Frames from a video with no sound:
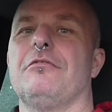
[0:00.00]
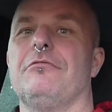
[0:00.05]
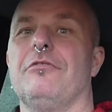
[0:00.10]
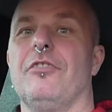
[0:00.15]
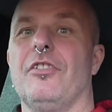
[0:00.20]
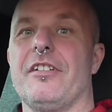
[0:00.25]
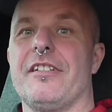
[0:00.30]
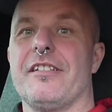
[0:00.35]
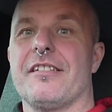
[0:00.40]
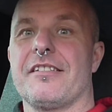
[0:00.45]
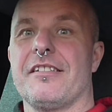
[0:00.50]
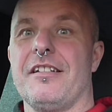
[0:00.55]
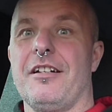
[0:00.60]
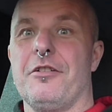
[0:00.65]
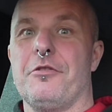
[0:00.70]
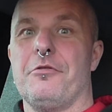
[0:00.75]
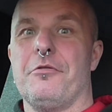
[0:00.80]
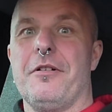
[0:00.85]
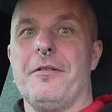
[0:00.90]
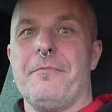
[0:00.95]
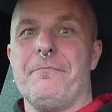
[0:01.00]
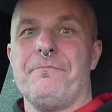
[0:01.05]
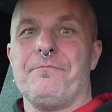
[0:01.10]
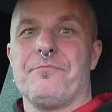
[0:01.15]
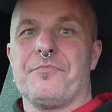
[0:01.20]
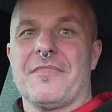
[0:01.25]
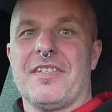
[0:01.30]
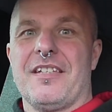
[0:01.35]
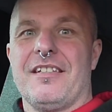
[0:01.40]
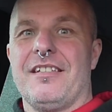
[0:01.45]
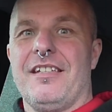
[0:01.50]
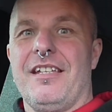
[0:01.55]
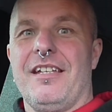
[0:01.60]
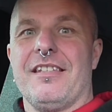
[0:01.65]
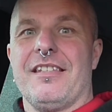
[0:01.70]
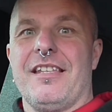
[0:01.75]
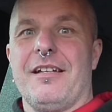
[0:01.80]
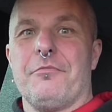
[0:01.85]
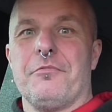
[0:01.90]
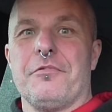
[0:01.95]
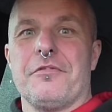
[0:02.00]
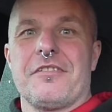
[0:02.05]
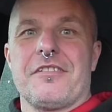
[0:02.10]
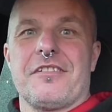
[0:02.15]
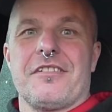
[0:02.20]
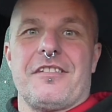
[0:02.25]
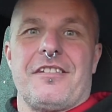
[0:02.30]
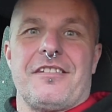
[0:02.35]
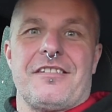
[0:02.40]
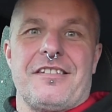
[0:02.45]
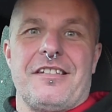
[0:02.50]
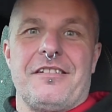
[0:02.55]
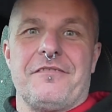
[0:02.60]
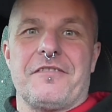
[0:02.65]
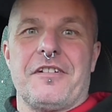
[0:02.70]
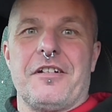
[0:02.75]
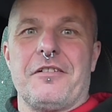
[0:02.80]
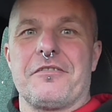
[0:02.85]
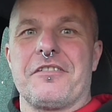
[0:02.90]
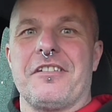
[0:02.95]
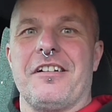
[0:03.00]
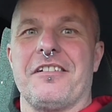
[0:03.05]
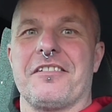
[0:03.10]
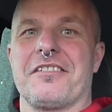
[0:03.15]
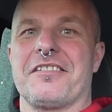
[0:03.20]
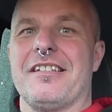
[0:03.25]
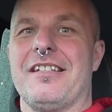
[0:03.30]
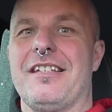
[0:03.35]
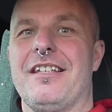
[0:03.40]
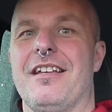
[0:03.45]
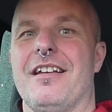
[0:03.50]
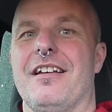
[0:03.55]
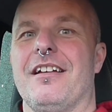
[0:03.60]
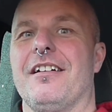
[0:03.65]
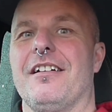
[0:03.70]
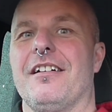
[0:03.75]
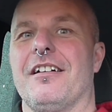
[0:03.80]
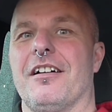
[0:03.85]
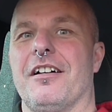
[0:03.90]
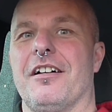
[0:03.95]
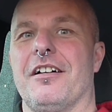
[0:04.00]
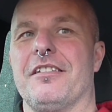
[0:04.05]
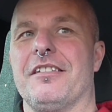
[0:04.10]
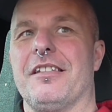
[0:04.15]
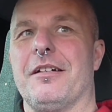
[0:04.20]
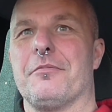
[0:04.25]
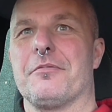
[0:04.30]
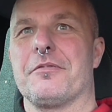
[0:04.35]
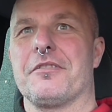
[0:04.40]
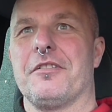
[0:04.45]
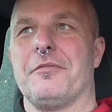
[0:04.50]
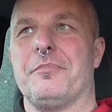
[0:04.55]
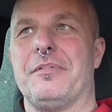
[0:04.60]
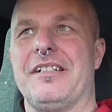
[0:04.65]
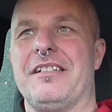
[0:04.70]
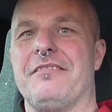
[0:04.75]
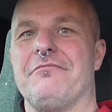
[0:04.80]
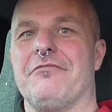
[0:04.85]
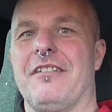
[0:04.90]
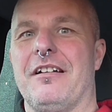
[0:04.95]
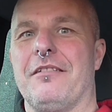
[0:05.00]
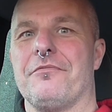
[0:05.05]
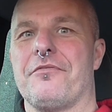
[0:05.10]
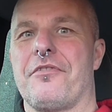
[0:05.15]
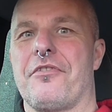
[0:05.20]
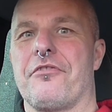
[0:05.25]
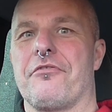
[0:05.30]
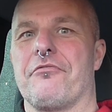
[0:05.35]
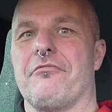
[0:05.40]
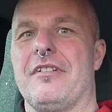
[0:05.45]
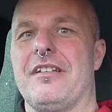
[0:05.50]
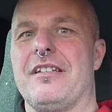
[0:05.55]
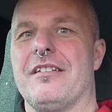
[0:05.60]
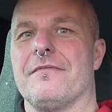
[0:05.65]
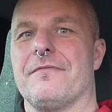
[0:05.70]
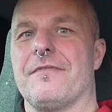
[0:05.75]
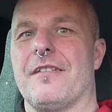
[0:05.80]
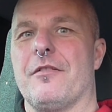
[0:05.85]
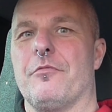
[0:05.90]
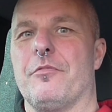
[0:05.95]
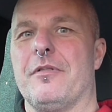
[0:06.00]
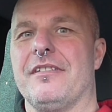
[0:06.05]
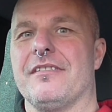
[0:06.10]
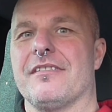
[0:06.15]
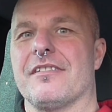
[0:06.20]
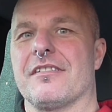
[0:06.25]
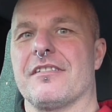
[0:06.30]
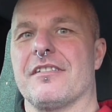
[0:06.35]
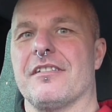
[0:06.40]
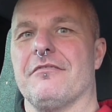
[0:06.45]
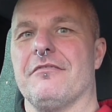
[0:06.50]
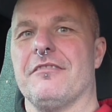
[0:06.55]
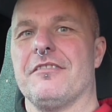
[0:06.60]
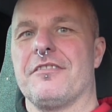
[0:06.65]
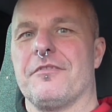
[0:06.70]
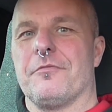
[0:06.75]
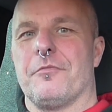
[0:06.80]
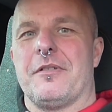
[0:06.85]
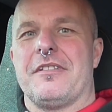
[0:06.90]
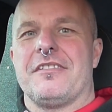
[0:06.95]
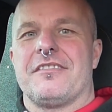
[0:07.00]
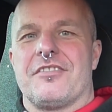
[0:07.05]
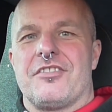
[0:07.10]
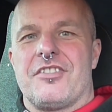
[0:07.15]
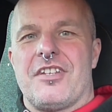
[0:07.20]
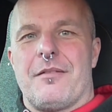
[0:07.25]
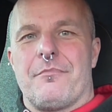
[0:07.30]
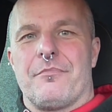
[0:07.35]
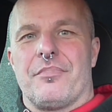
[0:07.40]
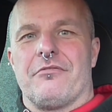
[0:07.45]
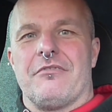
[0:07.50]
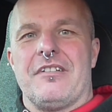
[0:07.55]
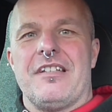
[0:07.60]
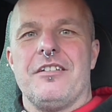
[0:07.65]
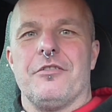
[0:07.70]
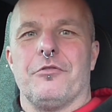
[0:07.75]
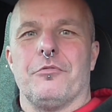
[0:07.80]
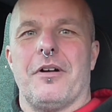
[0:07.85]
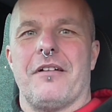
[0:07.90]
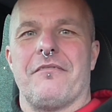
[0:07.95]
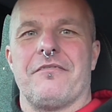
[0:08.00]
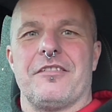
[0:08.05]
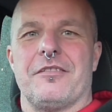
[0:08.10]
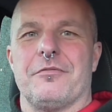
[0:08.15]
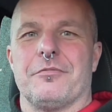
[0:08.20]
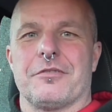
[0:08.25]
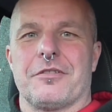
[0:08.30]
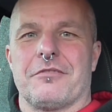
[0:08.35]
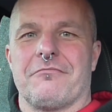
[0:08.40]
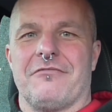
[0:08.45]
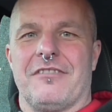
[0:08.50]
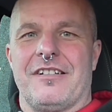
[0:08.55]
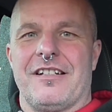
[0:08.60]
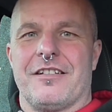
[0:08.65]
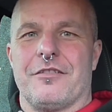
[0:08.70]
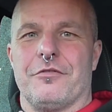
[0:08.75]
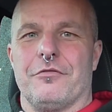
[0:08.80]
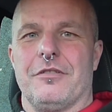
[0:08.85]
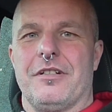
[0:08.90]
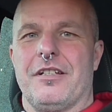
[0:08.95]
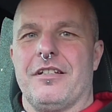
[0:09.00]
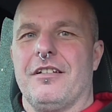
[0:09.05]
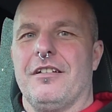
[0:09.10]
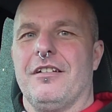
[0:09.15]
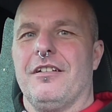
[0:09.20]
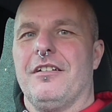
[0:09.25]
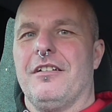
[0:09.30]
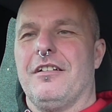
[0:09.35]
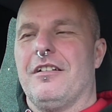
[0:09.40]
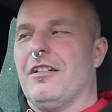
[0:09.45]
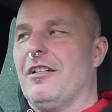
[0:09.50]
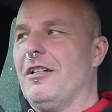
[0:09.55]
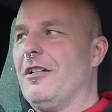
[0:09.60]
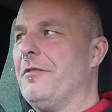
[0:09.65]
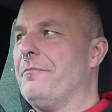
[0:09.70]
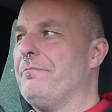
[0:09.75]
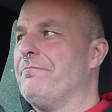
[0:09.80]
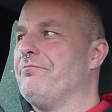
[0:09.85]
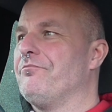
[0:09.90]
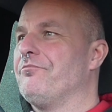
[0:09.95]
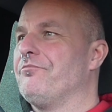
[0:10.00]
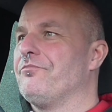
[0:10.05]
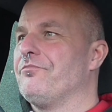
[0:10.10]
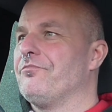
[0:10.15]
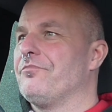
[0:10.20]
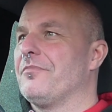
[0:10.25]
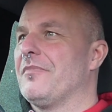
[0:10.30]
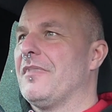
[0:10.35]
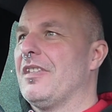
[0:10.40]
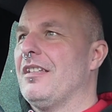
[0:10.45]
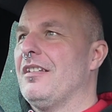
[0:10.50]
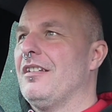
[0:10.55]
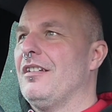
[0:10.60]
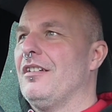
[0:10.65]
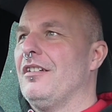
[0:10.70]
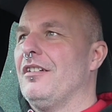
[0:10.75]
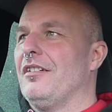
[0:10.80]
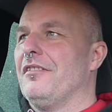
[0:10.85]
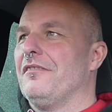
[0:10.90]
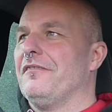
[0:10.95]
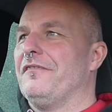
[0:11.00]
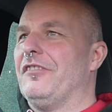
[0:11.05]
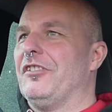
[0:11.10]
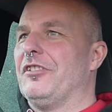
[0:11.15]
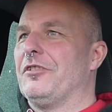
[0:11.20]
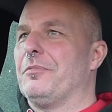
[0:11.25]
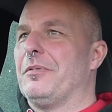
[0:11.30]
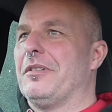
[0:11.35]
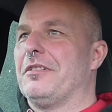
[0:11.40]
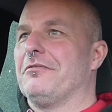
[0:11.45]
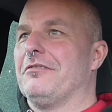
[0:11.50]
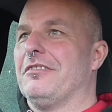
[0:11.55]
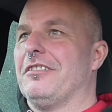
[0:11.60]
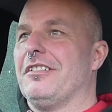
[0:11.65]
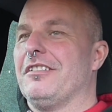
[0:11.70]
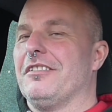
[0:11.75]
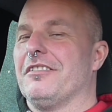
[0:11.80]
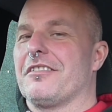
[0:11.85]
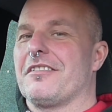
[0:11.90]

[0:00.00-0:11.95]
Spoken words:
Right, so yeah, that was South Coast RC. That was, I believe, round 3 of their winter series, the Winter Jamboree, or whatever you want to really call it. Final went alright.